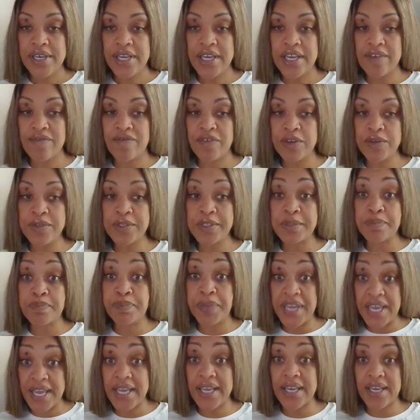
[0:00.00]
If you
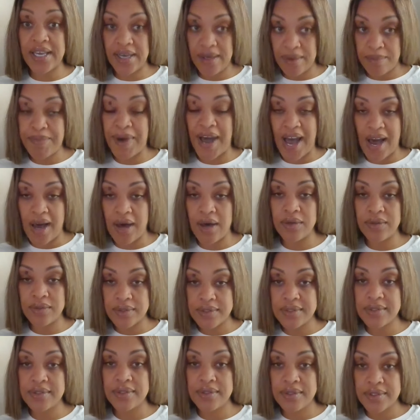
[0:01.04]
speak
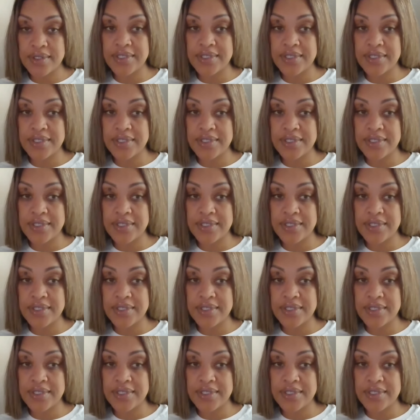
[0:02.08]
about